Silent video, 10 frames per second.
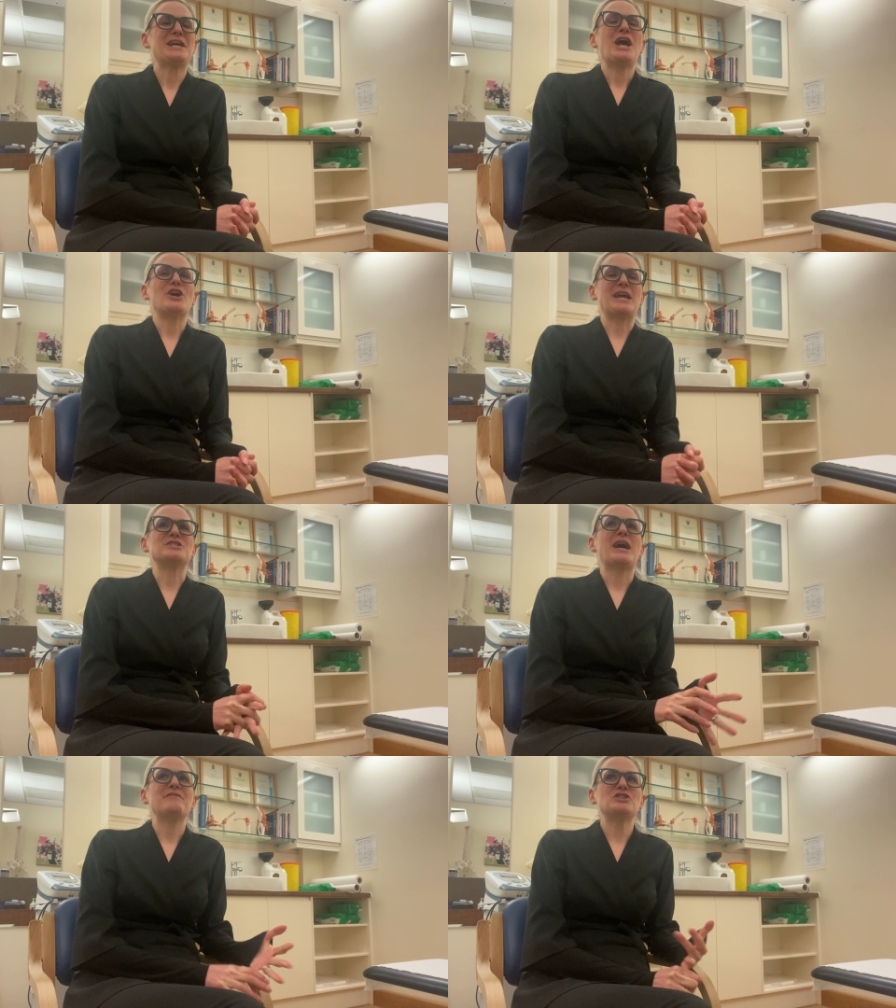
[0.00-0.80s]
Okay,
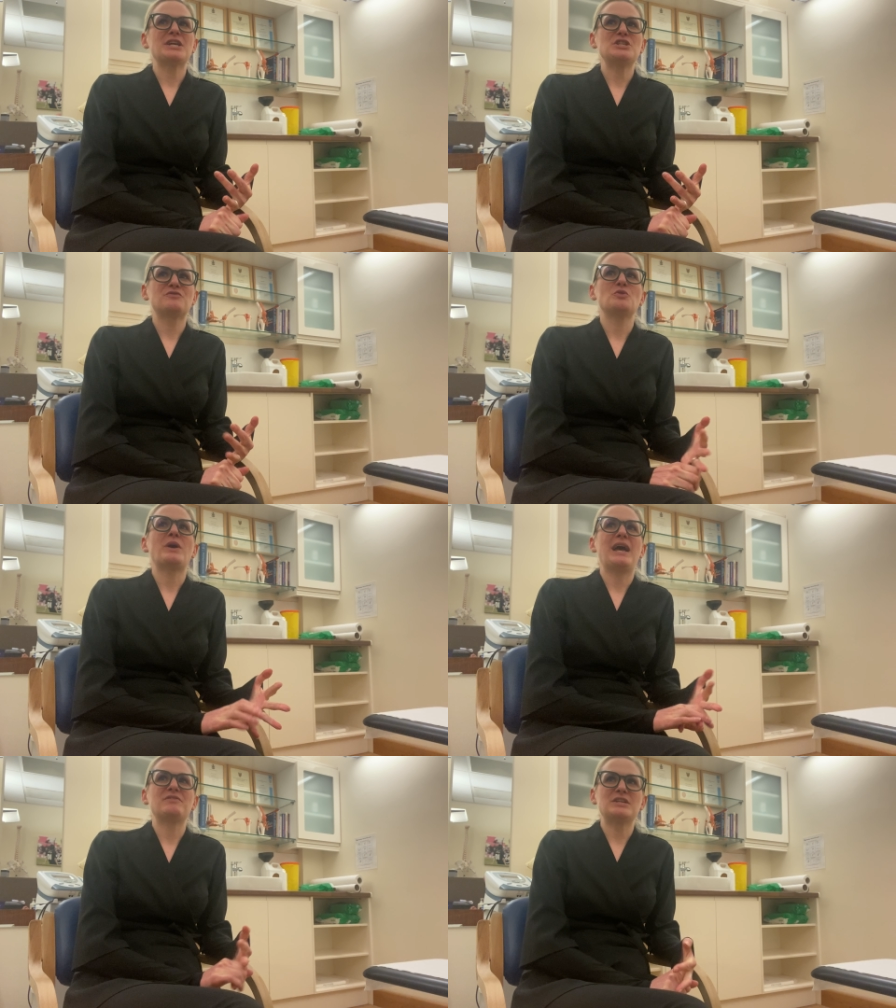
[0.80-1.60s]
so I haven't changed
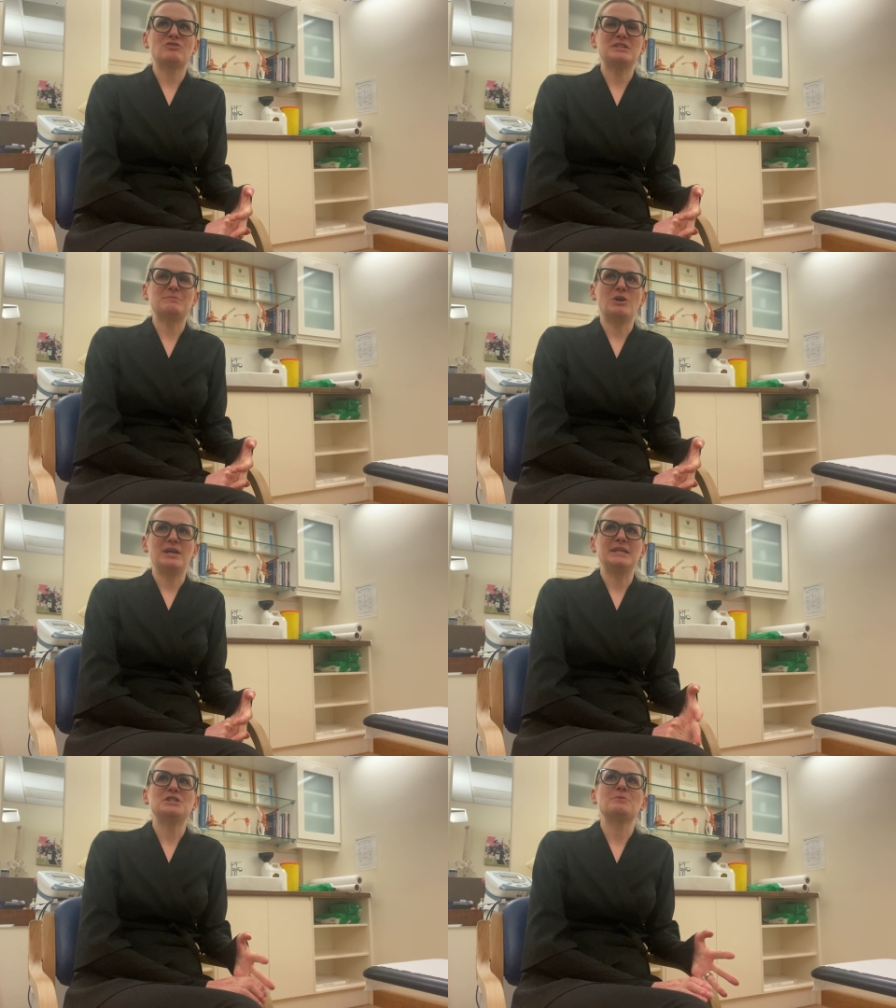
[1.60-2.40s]
footwear, haven't increased
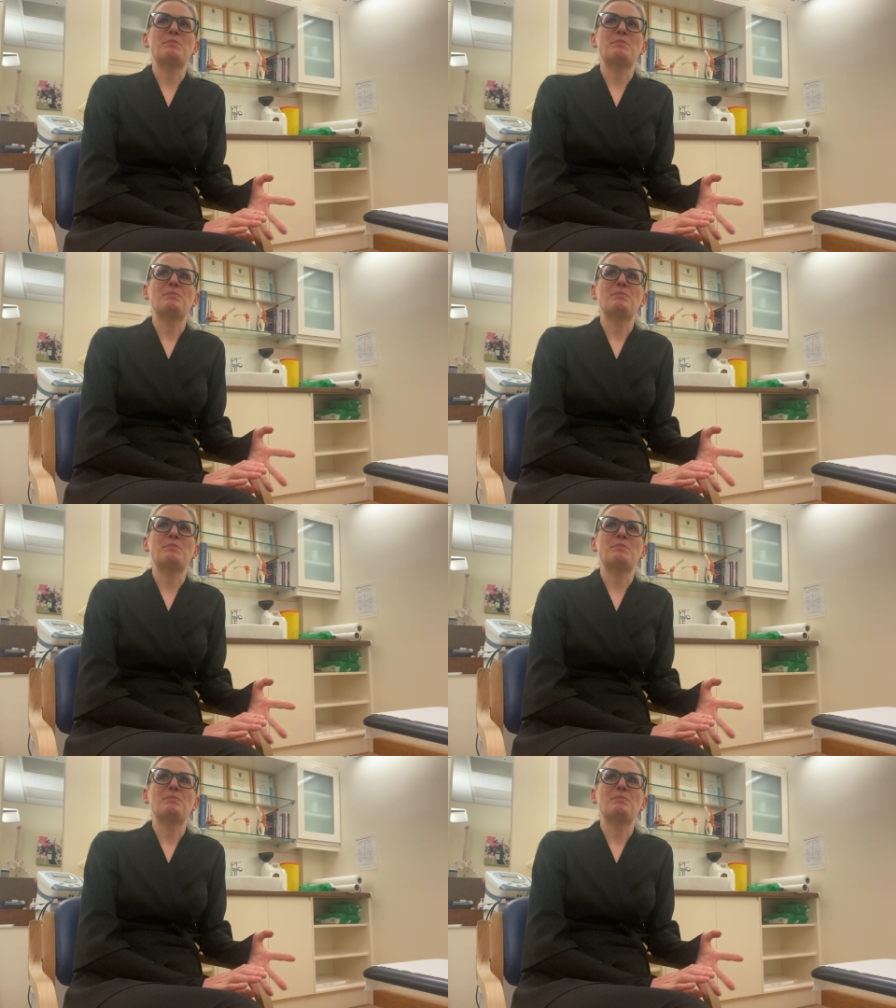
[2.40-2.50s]
mileage,